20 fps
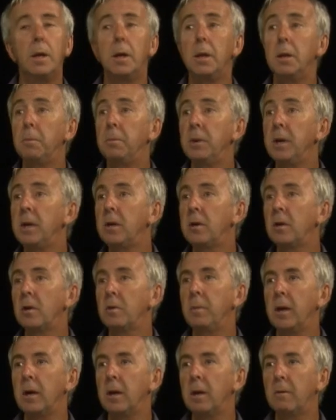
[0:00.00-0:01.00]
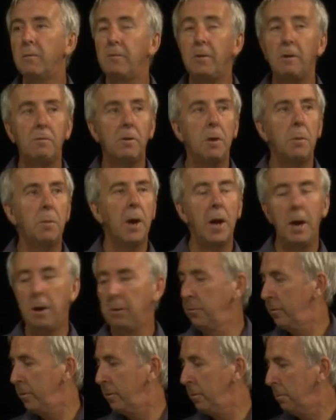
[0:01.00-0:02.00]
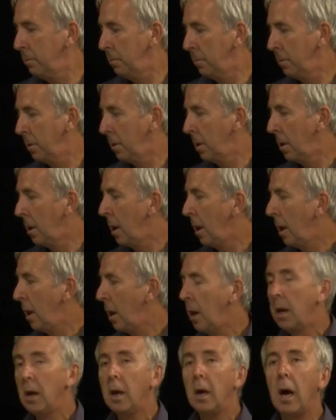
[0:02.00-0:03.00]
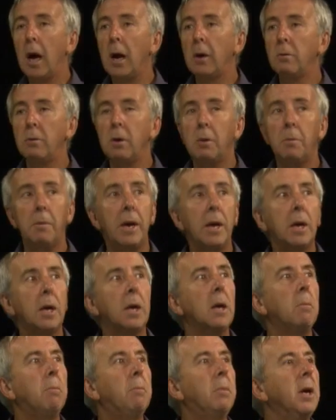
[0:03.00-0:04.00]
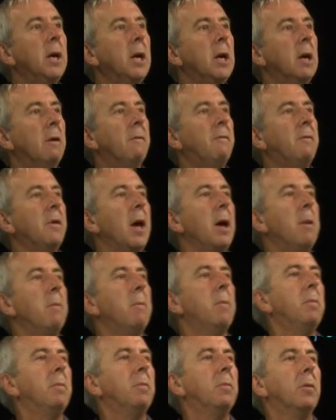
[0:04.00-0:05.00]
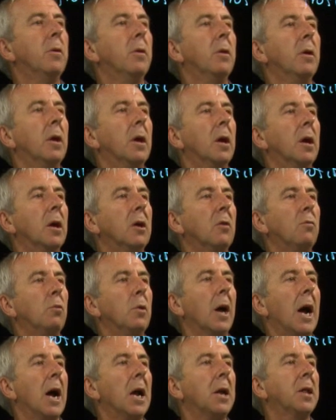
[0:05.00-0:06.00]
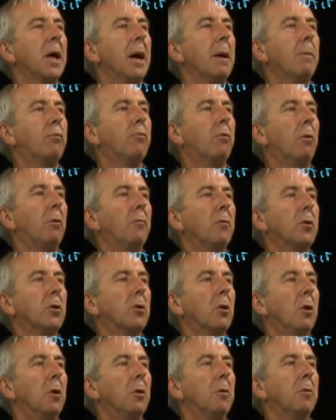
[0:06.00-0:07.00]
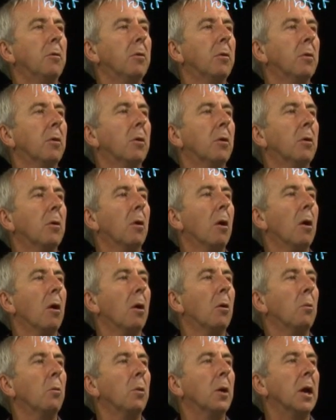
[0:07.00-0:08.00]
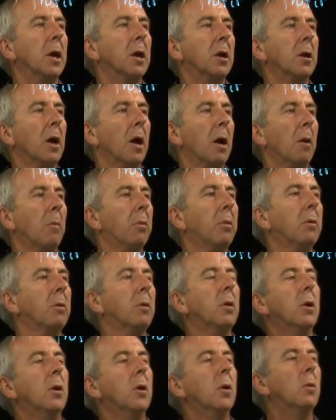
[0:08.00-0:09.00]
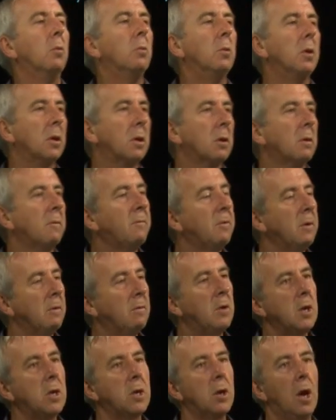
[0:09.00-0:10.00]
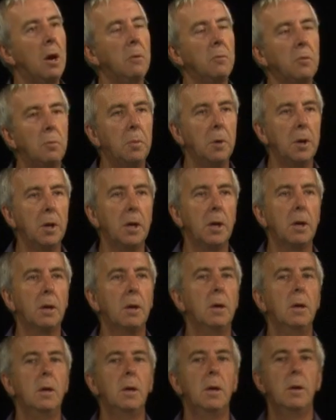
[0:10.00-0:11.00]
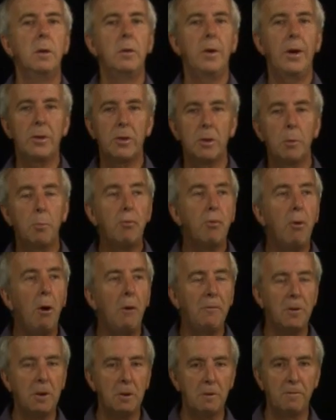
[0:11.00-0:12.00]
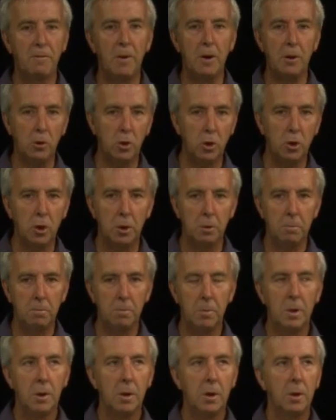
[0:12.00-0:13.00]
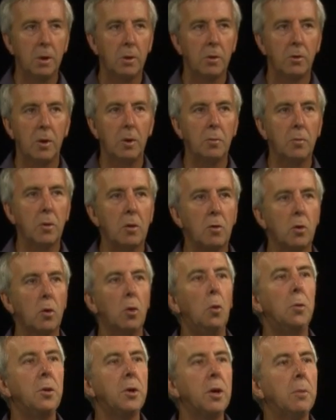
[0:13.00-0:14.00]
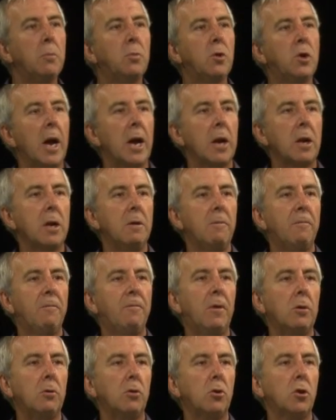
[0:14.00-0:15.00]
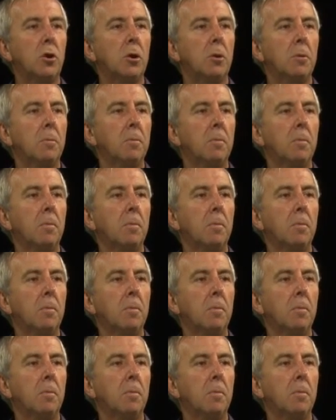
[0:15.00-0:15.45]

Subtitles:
And the betas make £50, and we're making B of them, and if we add that profit on, we end up with 50 times B. That's the profit function, sometimes called the objective function.